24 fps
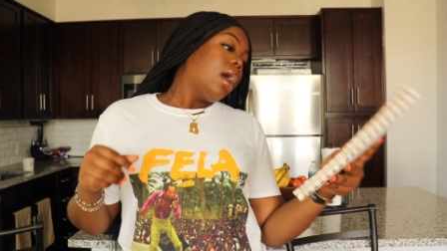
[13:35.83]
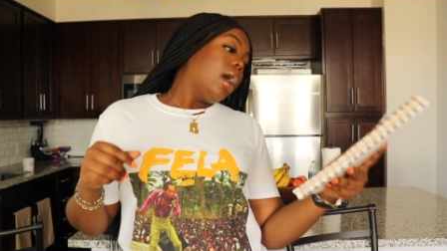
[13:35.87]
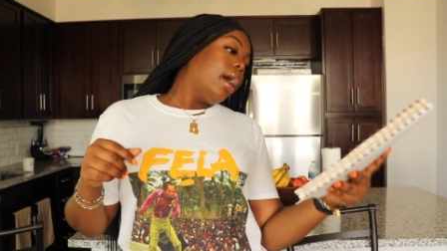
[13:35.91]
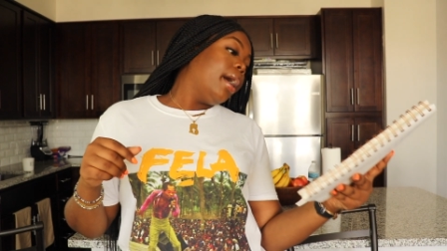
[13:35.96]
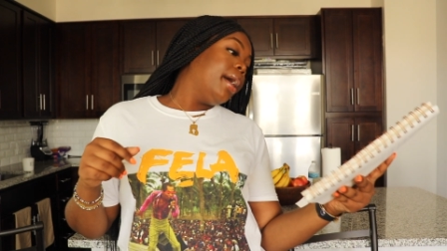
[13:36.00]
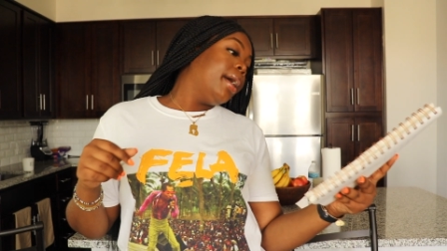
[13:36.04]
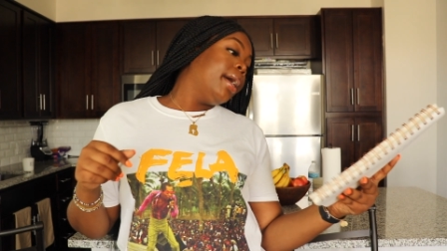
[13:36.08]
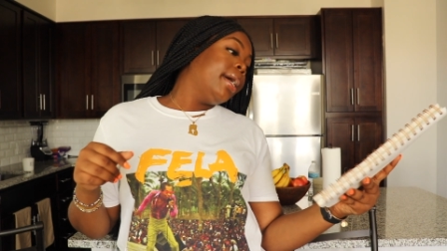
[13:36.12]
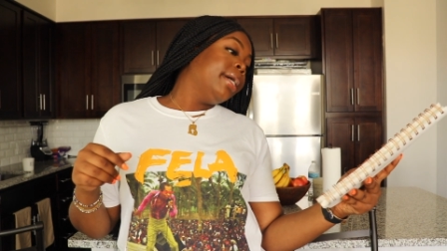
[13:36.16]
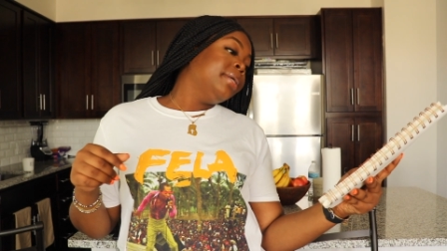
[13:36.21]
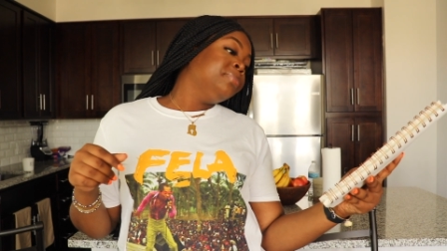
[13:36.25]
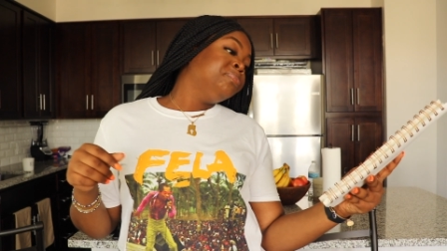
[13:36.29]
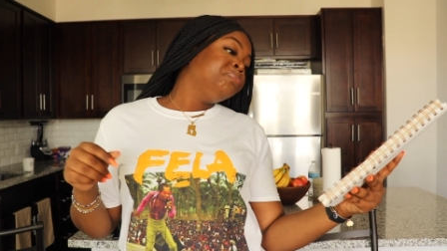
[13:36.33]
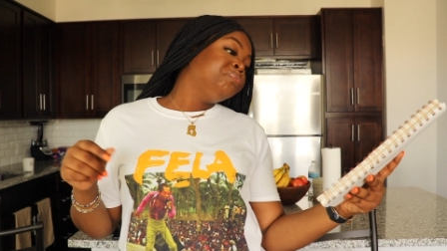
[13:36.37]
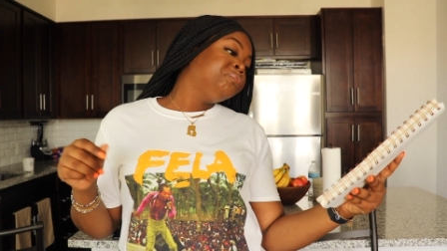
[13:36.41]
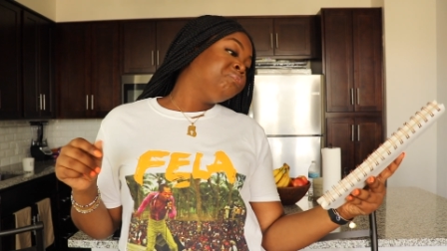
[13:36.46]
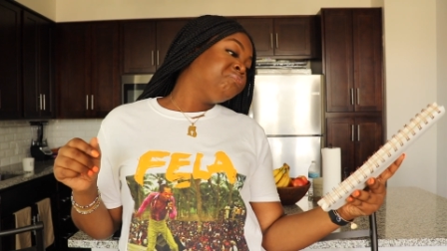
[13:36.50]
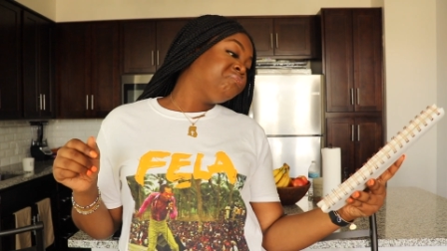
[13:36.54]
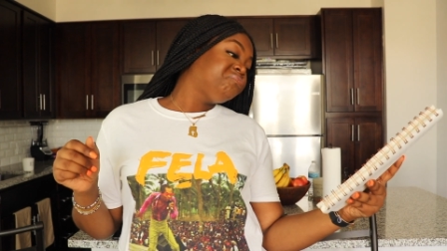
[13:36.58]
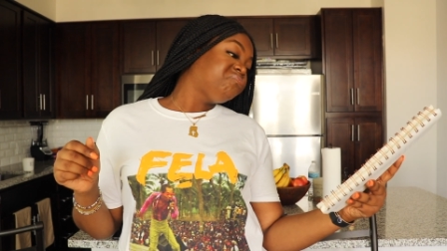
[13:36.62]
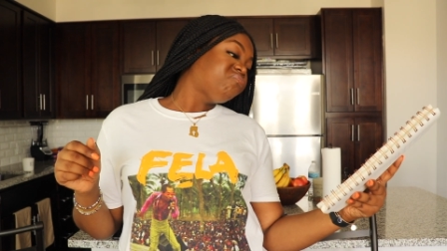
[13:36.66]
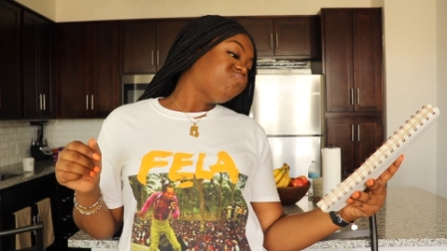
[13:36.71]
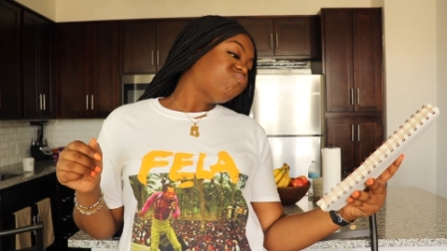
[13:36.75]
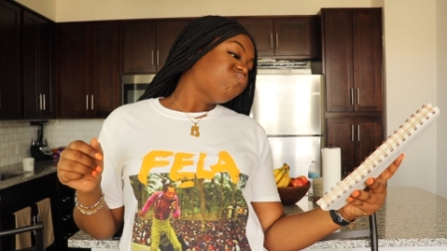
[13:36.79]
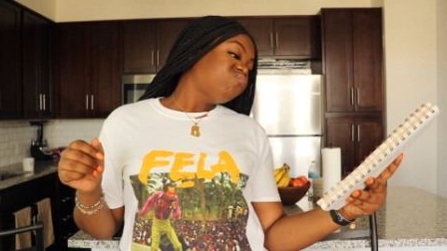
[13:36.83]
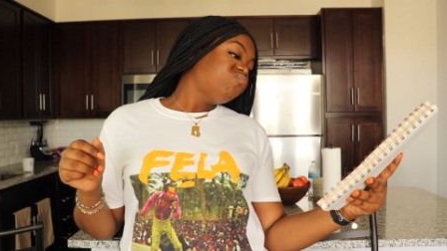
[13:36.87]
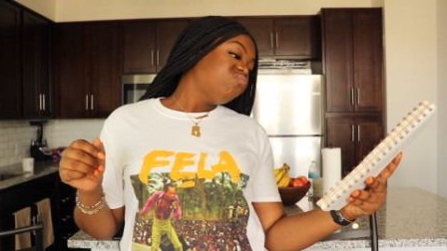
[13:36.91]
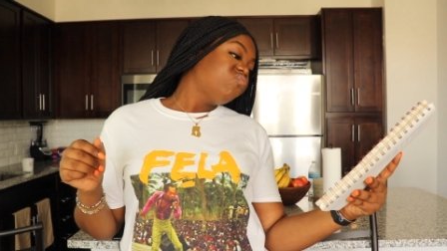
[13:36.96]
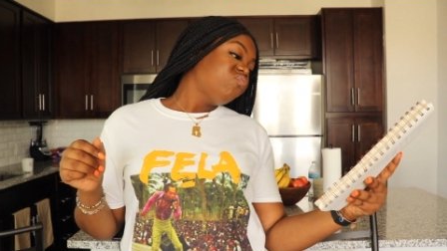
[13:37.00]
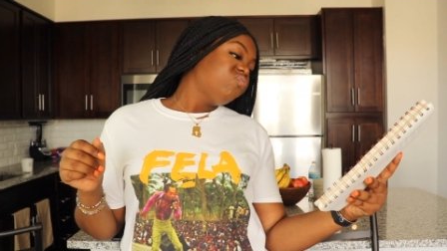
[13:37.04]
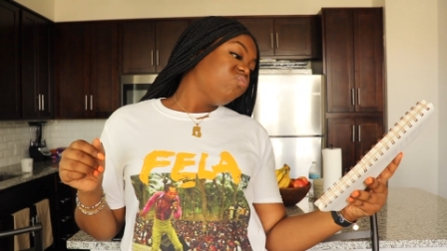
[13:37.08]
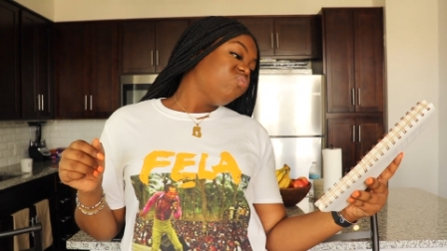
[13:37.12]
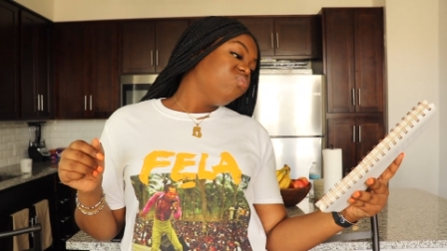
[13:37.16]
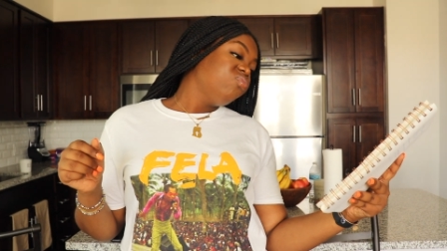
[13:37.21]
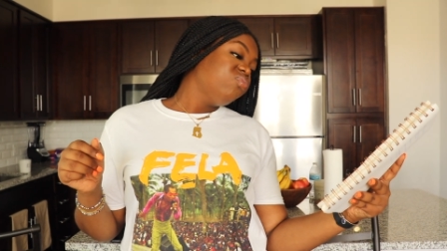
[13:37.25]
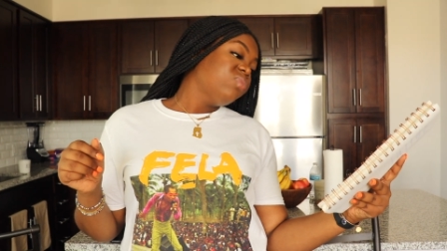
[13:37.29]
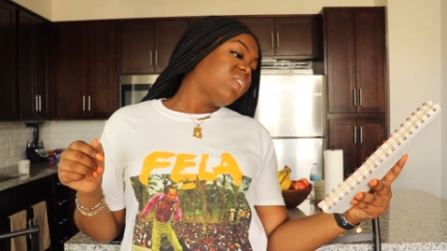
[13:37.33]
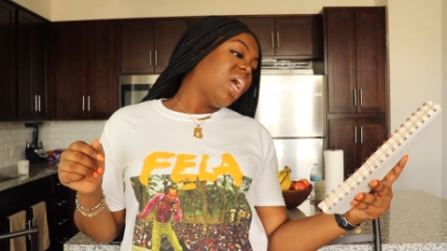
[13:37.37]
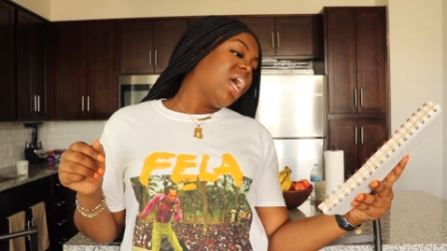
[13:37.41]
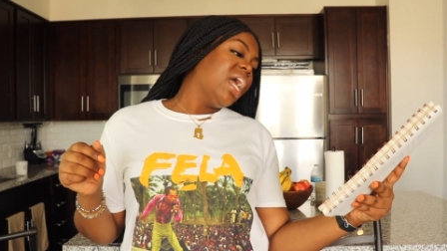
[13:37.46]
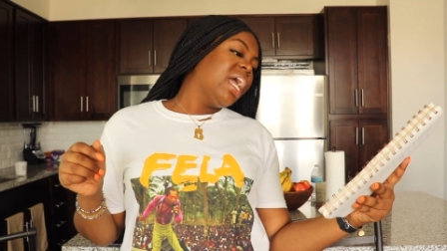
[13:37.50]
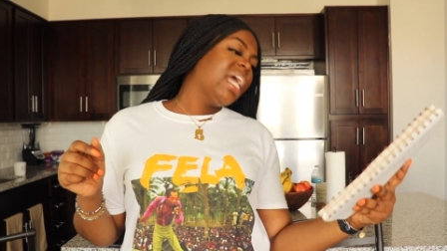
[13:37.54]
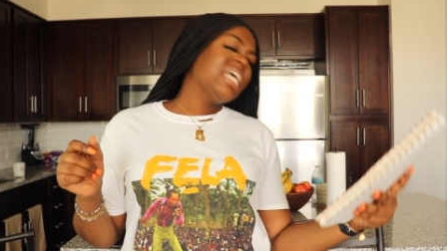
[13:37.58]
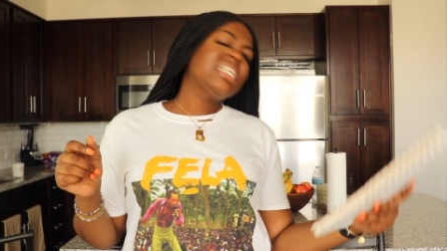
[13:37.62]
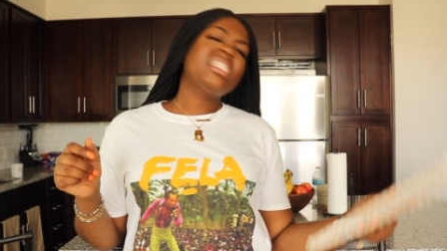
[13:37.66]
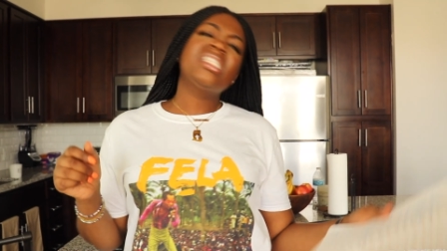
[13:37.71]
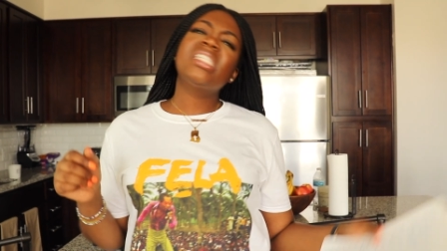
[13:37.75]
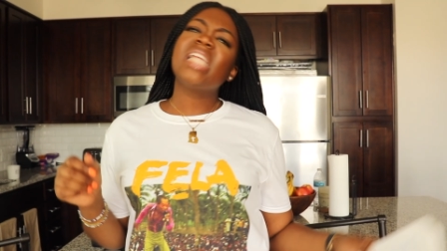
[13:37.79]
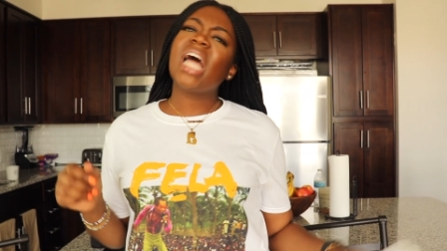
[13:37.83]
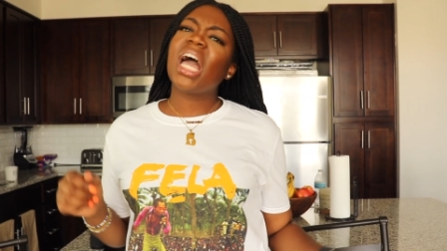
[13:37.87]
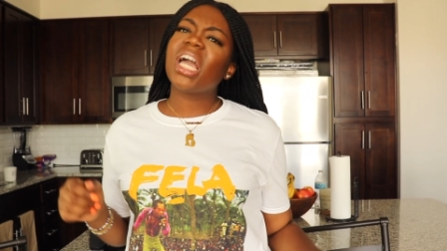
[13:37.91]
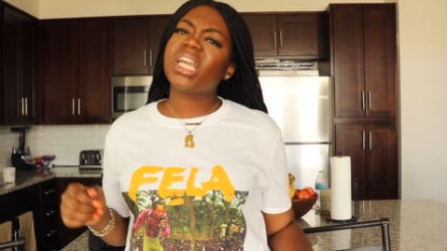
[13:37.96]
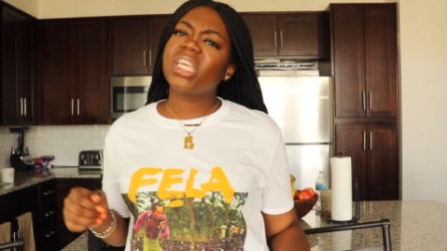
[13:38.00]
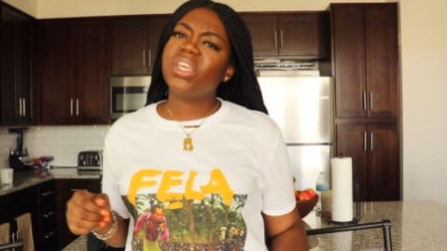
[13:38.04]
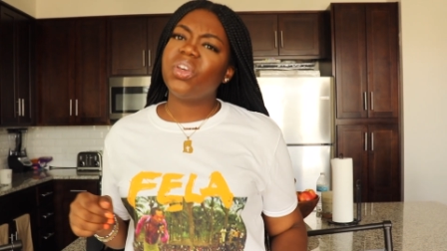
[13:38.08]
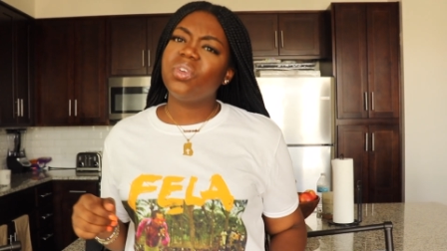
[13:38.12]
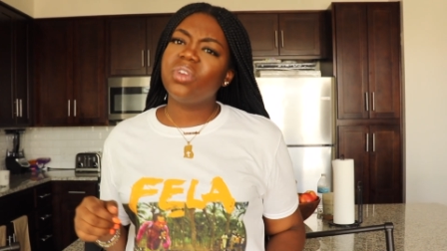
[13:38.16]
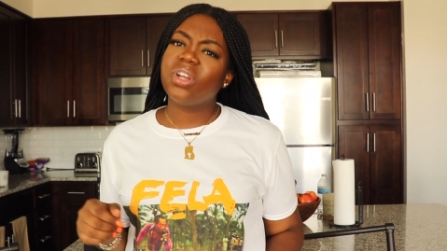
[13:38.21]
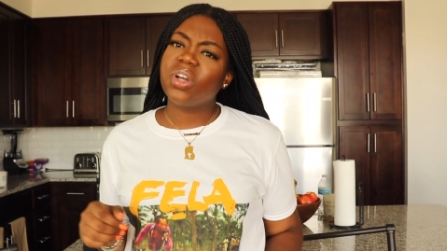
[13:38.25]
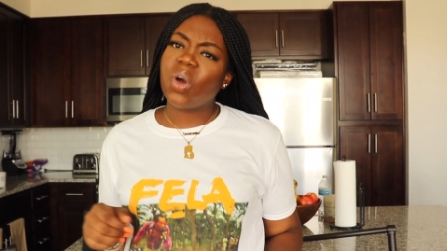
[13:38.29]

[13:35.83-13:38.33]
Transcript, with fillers: Um, It's not cute